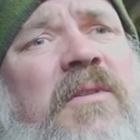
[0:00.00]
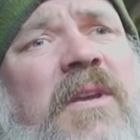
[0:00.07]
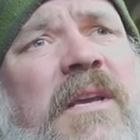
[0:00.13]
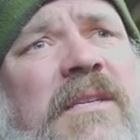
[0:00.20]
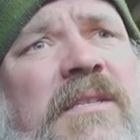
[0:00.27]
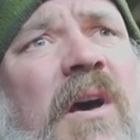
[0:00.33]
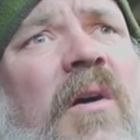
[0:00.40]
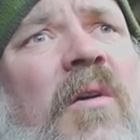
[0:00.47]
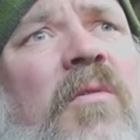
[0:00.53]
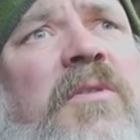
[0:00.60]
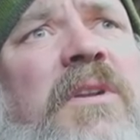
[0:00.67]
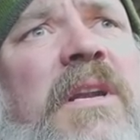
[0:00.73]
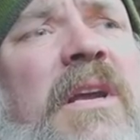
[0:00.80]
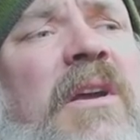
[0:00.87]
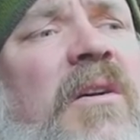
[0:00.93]
years old
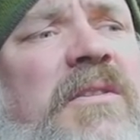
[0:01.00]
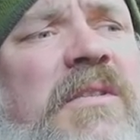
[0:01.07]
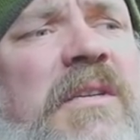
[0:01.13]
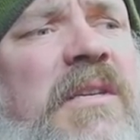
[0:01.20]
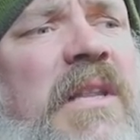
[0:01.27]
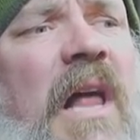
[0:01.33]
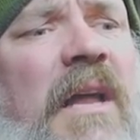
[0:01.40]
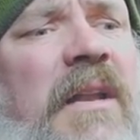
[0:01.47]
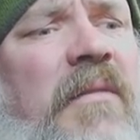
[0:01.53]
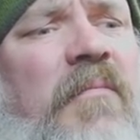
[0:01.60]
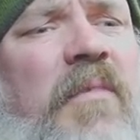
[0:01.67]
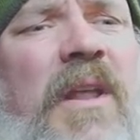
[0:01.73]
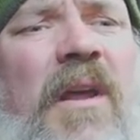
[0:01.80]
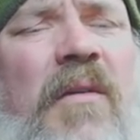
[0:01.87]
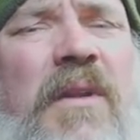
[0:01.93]
and it cost us kind of,
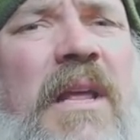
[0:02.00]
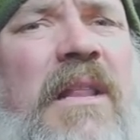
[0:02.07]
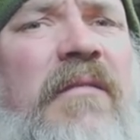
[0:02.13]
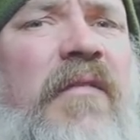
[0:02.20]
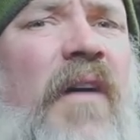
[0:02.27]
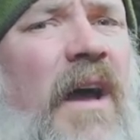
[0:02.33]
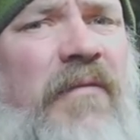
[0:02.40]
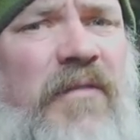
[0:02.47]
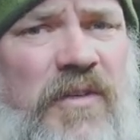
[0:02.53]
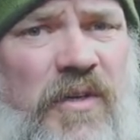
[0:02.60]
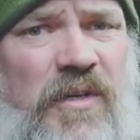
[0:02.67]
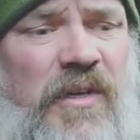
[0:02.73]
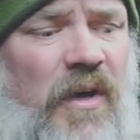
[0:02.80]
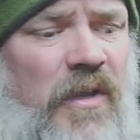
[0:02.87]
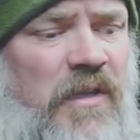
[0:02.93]
you know, nearly
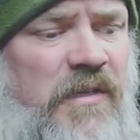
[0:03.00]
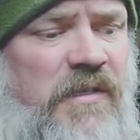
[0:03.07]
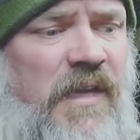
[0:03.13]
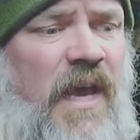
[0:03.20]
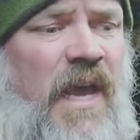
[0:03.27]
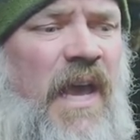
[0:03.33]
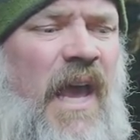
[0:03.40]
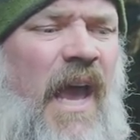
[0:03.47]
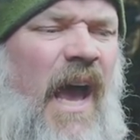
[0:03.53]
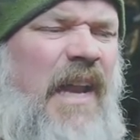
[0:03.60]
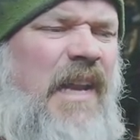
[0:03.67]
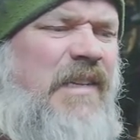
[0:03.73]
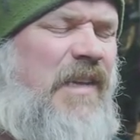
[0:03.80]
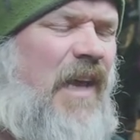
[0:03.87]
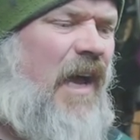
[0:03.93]
$500. And
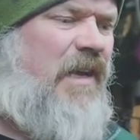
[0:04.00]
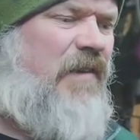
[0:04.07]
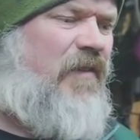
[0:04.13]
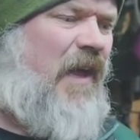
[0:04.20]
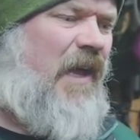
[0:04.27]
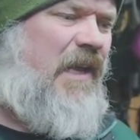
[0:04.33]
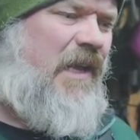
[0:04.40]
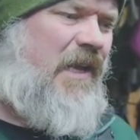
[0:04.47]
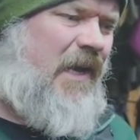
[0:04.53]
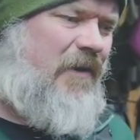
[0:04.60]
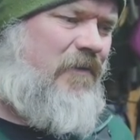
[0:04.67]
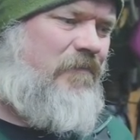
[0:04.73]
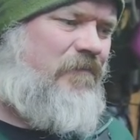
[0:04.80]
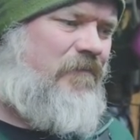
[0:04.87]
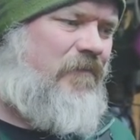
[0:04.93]
it's kind of like, you
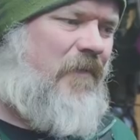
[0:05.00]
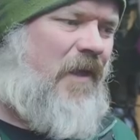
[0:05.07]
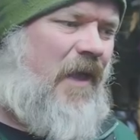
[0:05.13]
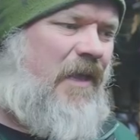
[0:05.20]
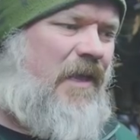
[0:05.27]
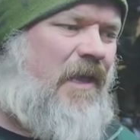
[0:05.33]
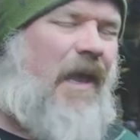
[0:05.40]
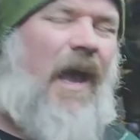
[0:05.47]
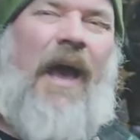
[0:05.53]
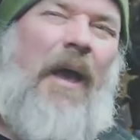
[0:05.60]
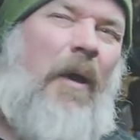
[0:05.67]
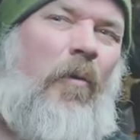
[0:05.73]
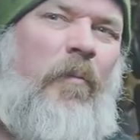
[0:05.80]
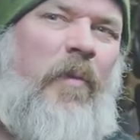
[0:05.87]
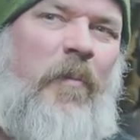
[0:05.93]
know, you can't
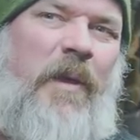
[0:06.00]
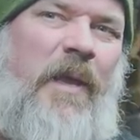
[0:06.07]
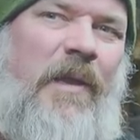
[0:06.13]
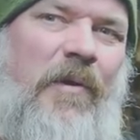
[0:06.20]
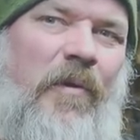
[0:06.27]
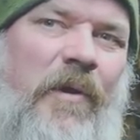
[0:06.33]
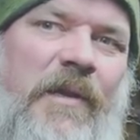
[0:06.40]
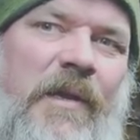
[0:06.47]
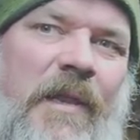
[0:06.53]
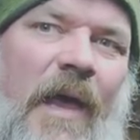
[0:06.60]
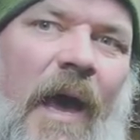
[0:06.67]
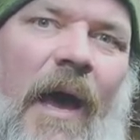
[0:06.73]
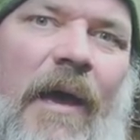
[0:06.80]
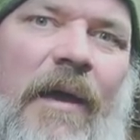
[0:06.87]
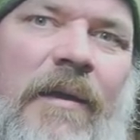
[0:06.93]
help but be annoyed at
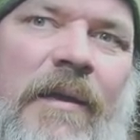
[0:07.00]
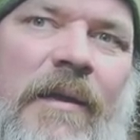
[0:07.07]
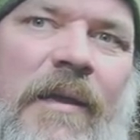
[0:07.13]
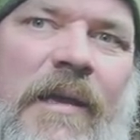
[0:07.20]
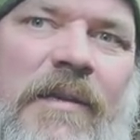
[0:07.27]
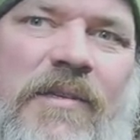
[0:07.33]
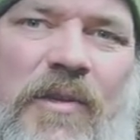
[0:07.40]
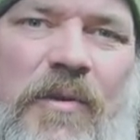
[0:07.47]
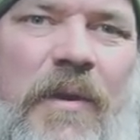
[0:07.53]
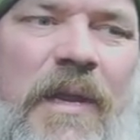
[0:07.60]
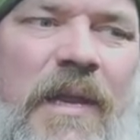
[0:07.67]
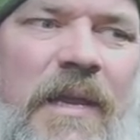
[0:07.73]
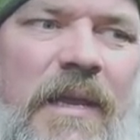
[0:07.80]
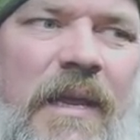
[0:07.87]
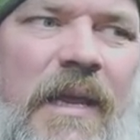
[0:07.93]
that. It's
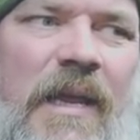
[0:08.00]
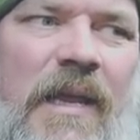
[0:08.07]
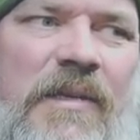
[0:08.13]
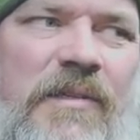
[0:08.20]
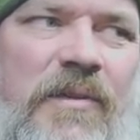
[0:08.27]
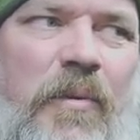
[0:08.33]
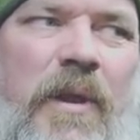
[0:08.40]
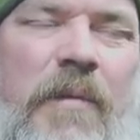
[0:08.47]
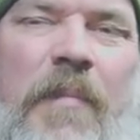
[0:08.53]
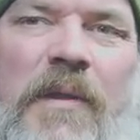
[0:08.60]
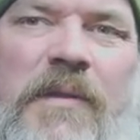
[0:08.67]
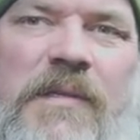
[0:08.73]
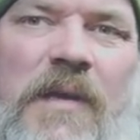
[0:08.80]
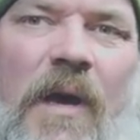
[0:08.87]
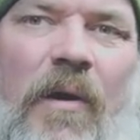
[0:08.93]
three, it's three
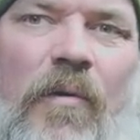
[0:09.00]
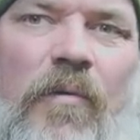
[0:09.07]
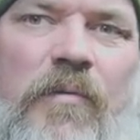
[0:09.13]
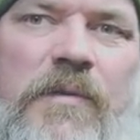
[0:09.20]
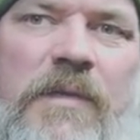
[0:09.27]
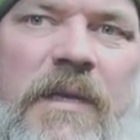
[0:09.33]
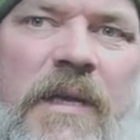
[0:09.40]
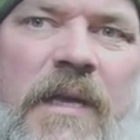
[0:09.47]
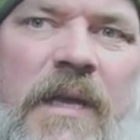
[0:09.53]
months old